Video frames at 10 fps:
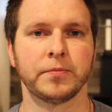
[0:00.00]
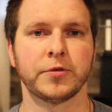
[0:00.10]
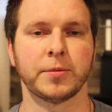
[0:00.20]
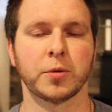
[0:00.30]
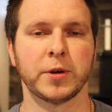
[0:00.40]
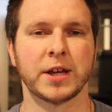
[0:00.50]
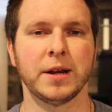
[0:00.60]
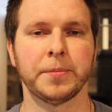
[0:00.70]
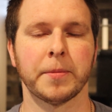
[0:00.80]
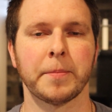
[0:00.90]
something we can
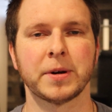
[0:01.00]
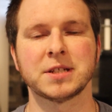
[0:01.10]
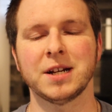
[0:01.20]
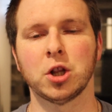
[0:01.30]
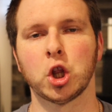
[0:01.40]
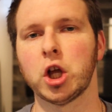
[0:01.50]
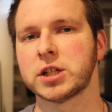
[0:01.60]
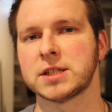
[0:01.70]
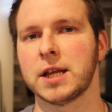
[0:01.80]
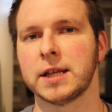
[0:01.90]
implement, but it's going to
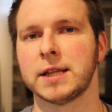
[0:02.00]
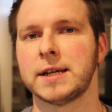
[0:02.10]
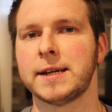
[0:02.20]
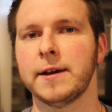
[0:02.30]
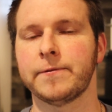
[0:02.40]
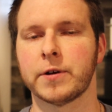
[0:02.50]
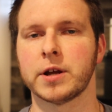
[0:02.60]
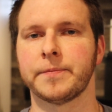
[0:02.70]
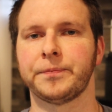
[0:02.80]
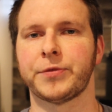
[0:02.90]
look slightly
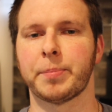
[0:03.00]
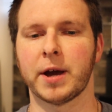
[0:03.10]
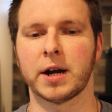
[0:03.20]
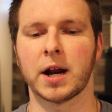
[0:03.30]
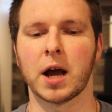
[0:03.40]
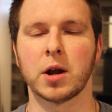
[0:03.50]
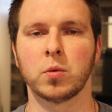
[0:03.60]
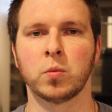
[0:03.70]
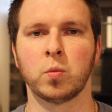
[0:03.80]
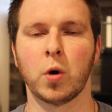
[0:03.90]
different depending on
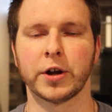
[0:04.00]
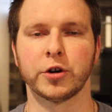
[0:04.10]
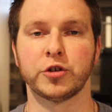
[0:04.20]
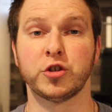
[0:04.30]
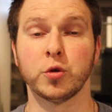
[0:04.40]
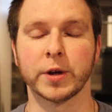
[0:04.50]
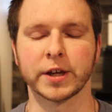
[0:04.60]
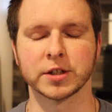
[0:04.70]
what you're doing.